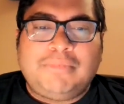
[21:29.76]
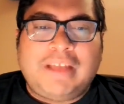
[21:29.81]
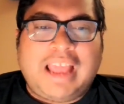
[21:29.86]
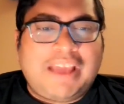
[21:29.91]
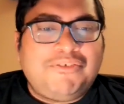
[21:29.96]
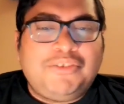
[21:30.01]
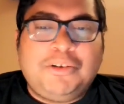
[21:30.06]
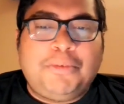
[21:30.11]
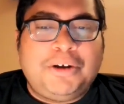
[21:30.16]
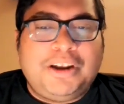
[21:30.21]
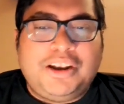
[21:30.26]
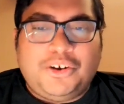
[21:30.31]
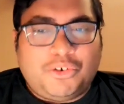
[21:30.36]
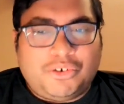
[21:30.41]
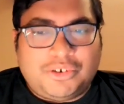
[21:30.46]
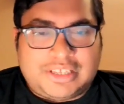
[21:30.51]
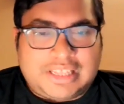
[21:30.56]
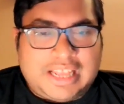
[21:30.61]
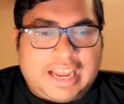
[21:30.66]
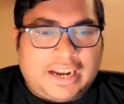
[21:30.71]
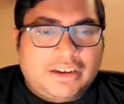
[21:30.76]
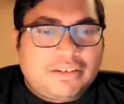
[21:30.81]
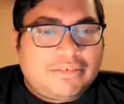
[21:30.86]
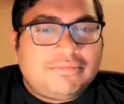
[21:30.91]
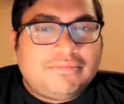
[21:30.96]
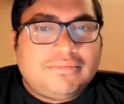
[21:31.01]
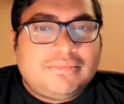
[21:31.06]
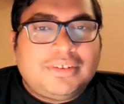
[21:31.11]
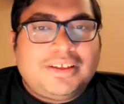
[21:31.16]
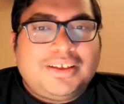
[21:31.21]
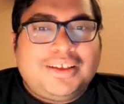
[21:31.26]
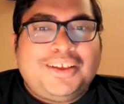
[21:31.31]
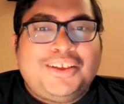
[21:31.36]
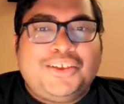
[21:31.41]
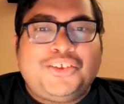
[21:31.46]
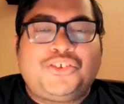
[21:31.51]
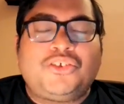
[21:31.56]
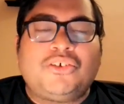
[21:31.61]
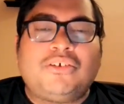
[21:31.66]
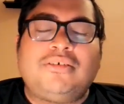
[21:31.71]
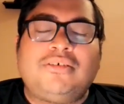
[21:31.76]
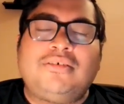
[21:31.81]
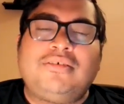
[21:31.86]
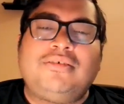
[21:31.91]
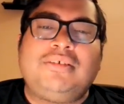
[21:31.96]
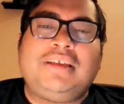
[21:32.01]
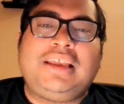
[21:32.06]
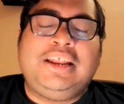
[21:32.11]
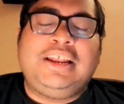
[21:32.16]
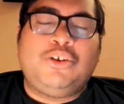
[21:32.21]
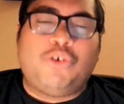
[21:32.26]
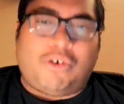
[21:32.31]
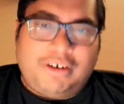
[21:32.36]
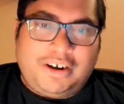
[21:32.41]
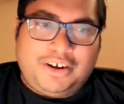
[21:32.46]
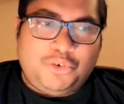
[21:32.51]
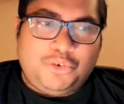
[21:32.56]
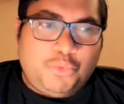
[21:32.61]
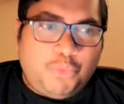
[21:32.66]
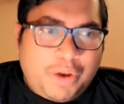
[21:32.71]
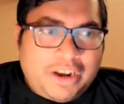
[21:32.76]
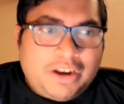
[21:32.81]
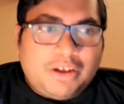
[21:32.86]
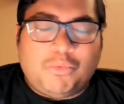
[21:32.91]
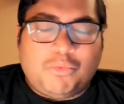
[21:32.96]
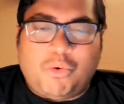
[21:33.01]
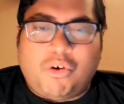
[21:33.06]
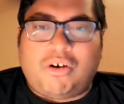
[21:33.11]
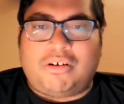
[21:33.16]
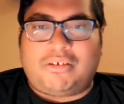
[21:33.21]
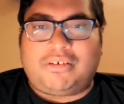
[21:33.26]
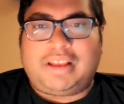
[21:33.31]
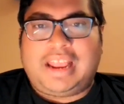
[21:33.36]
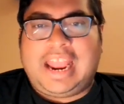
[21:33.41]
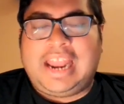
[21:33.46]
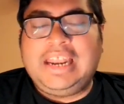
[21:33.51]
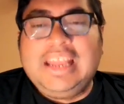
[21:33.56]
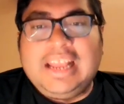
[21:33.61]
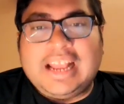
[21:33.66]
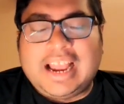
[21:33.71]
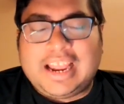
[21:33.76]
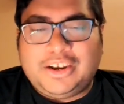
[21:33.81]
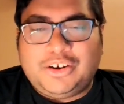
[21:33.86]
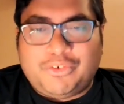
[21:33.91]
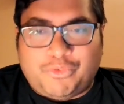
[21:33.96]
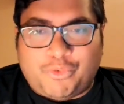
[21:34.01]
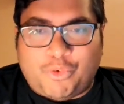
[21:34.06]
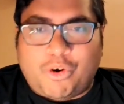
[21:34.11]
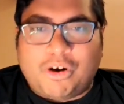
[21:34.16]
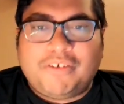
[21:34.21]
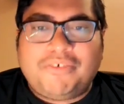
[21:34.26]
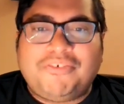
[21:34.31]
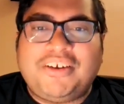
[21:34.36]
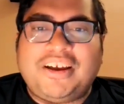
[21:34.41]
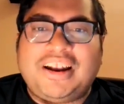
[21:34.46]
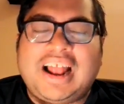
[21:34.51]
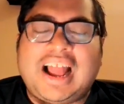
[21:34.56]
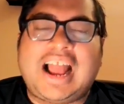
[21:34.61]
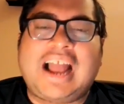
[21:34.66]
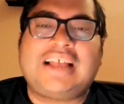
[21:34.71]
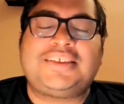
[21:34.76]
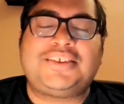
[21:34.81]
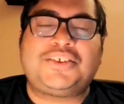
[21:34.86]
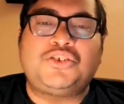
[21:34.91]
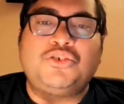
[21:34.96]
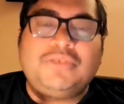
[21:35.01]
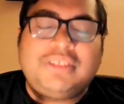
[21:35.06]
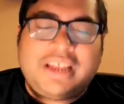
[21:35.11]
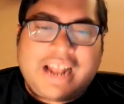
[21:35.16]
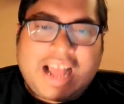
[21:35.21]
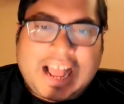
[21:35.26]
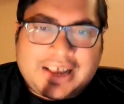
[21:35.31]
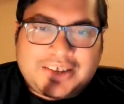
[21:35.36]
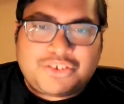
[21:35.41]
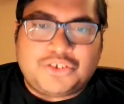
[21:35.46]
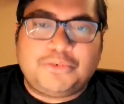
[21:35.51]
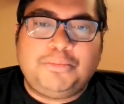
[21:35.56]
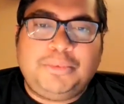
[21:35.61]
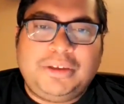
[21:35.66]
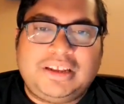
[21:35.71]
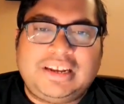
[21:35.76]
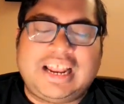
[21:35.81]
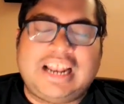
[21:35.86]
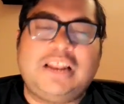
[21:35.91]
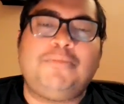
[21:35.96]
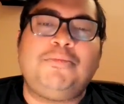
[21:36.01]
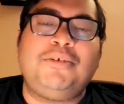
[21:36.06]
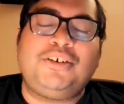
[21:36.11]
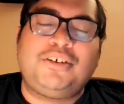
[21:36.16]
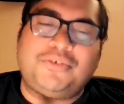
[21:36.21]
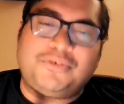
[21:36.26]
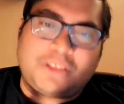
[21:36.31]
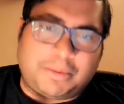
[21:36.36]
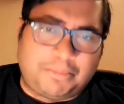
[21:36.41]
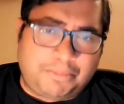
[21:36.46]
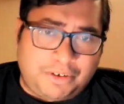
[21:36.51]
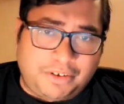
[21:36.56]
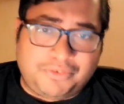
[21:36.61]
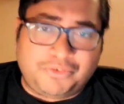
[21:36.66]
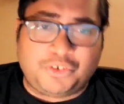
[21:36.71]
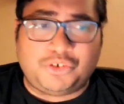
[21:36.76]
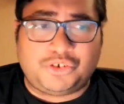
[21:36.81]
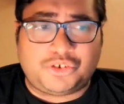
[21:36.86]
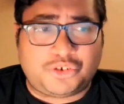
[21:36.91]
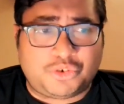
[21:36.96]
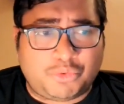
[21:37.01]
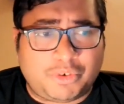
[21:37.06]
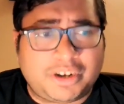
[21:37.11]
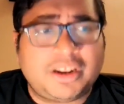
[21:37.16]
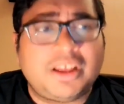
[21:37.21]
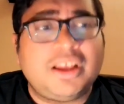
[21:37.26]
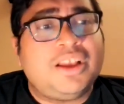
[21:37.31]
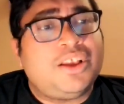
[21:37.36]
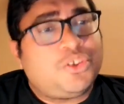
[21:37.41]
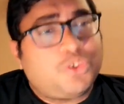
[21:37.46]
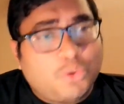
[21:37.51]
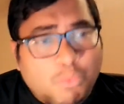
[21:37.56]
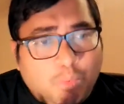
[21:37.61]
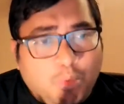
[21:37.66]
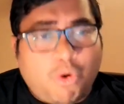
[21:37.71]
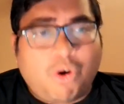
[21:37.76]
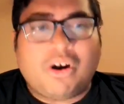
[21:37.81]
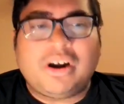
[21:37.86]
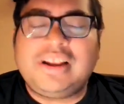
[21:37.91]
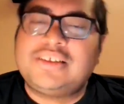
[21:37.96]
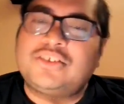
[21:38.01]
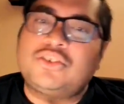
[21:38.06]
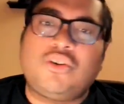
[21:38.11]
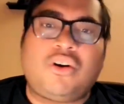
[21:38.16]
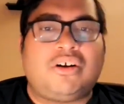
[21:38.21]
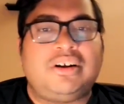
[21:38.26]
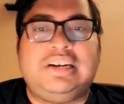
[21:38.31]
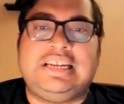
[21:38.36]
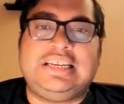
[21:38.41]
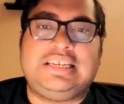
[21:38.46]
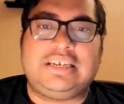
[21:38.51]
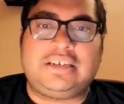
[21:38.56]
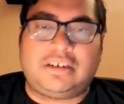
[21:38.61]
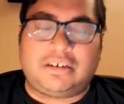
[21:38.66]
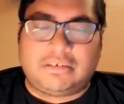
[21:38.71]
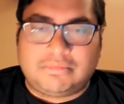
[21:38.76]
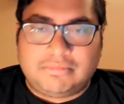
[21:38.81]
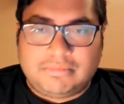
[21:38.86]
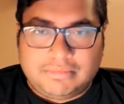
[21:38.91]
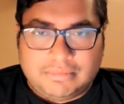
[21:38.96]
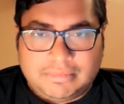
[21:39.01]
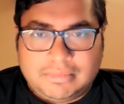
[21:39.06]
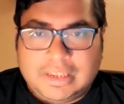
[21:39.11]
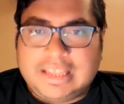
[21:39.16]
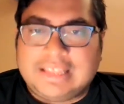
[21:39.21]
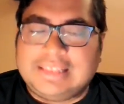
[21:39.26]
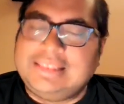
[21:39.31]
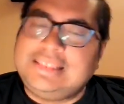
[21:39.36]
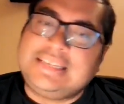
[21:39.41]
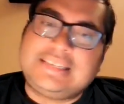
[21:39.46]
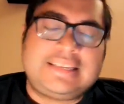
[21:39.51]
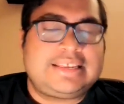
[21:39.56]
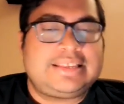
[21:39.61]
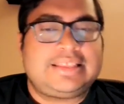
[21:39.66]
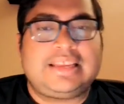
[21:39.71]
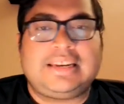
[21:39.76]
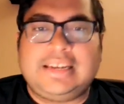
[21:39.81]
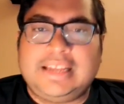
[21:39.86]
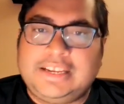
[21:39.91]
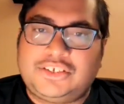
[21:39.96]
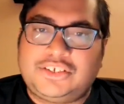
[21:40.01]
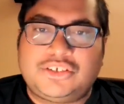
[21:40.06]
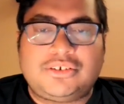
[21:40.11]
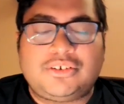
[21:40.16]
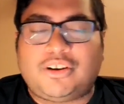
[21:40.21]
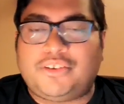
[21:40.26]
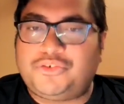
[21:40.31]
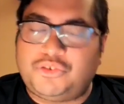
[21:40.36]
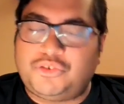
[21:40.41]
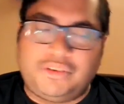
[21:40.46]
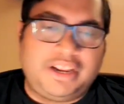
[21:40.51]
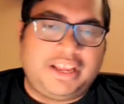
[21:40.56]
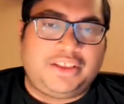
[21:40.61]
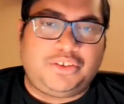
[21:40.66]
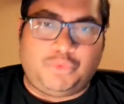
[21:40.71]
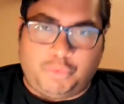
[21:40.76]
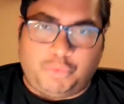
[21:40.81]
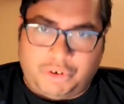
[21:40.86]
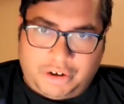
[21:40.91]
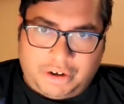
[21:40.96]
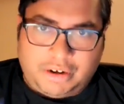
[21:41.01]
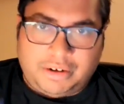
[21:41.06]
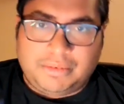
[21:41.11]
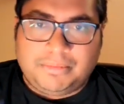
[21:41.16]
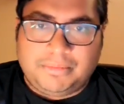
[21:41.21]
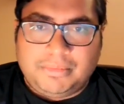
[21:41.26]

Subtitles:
Everybody knows that. So in order to win a war, any kind of warfare there has to be an element of subterfuge to it. So war is gone digital. This is the nature of today's world.